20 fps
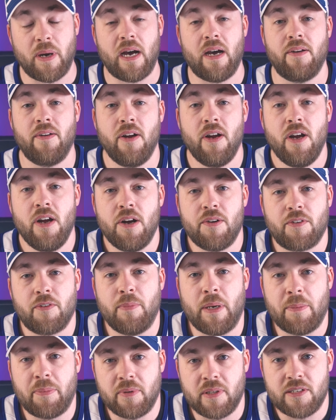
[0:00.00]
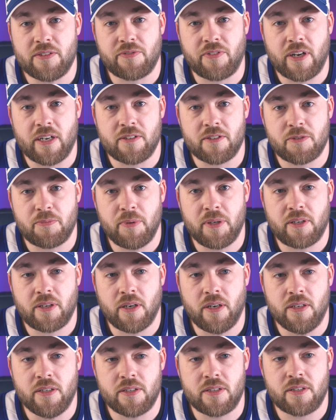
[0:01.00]
bad for Maple Leafs fans
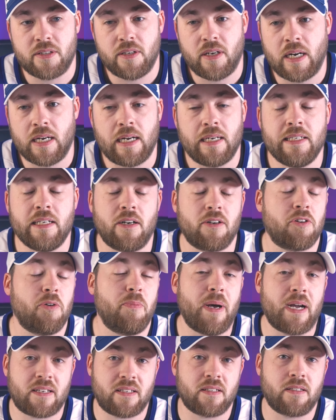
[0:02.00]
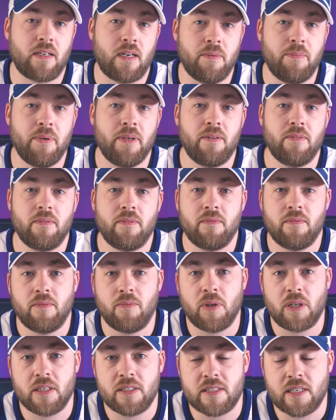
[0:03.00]
because I, I'll go back to a bit
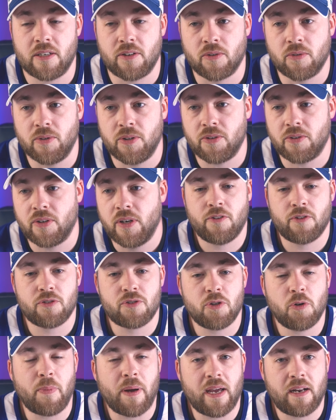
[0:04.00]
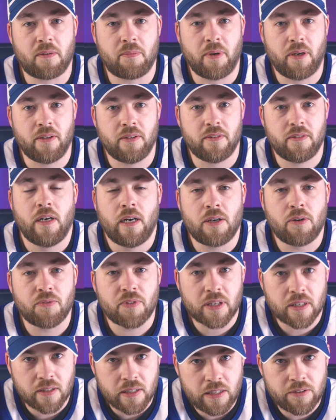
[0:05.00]
what I said earlier. There's no panic button. I don't
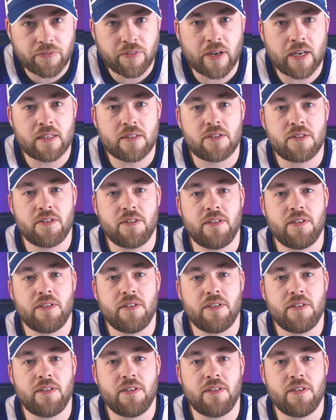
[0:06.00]
think Leaf fans